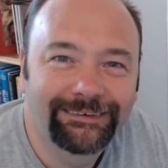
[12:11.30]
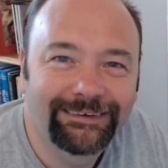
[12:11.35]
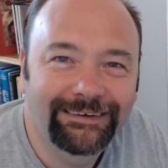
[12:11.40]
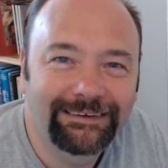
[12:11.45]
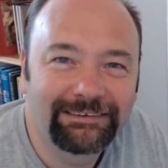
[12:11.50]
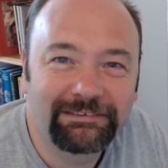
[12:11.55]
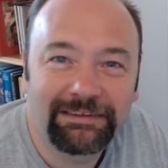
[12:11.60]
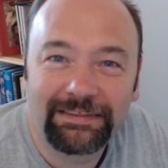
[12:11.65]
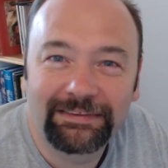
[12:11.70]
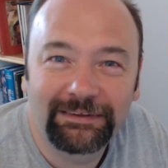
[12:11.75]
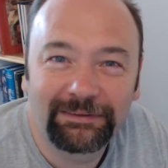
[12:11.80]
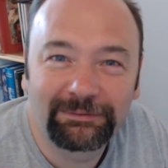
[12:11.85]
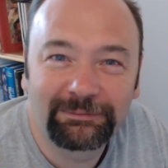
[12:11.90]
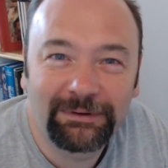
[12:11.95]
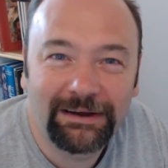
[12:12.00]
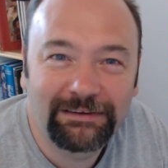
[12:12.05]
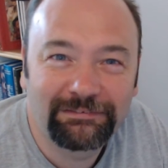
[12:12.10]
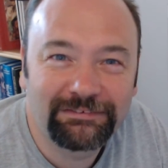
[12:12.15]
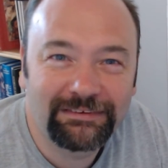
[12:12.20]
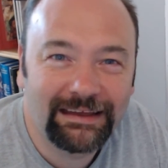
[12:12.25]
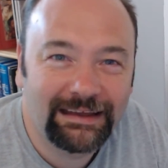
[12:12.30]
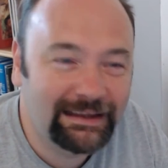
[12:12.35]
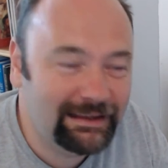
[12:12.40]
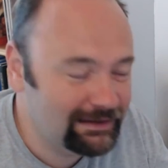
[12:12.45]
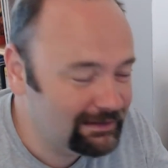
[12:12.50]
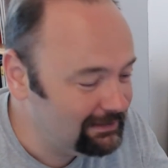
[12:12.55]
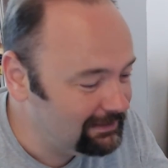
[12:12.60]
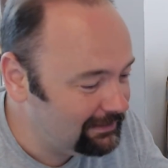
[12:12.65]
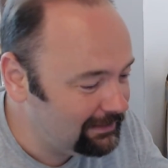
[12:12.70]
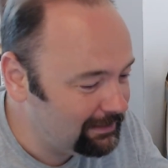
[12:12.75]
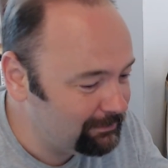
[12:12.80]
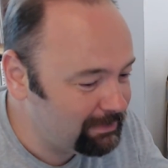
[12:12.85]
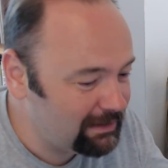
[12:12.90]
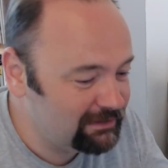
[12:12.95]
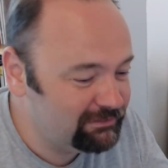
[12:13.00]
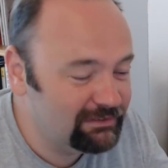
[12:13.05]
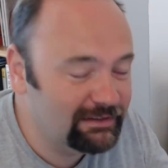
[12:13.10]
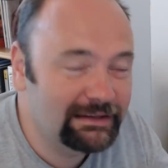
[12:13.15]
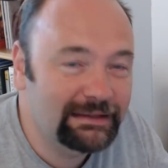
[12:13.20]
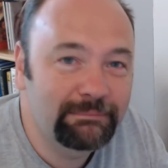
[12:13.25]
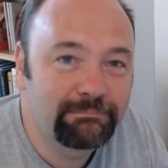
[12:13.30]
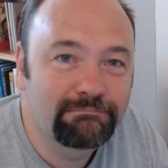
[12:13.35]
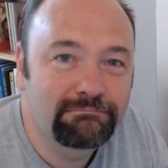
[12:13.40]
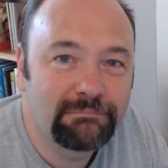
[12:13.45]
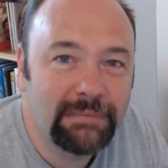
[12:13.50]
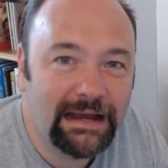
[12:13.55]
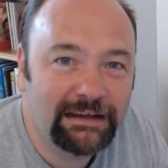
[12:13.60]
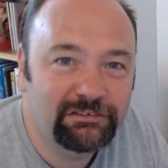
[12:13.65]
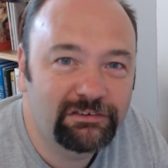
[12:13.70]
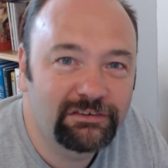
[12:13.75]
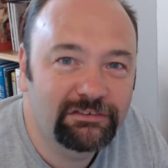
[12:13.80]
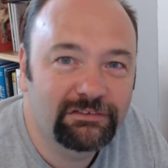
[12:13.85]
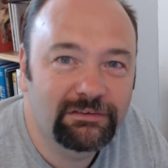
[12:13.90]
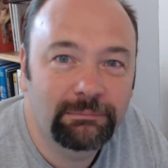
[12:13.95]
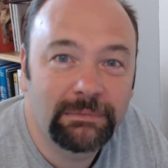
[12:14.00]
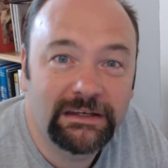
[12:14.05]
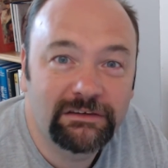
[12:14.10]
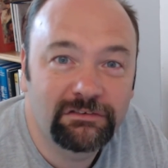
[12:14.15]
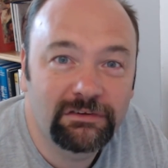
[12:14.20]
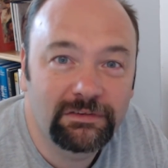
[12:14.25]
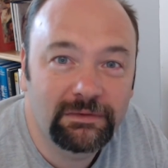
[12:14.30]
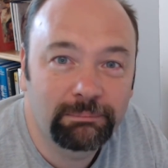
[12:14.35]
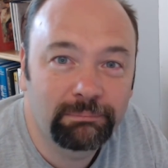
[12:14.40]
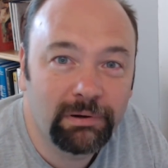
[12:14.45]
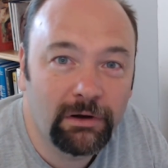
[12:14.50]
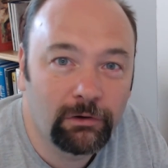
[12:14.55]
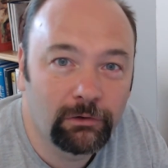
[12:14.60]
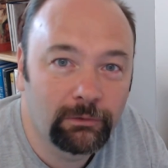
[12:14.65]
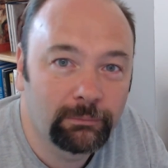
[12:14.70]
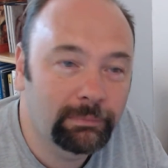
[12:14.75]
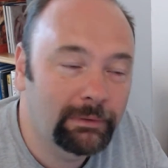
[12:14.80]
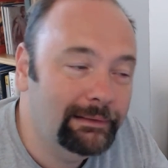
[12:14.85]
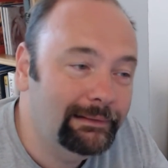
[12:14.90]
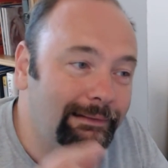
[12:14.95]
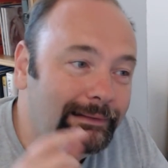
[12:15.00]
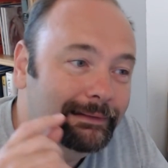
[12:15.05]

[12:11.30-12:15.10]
Is that the other way of saying it? It basically mashes them into the pulp.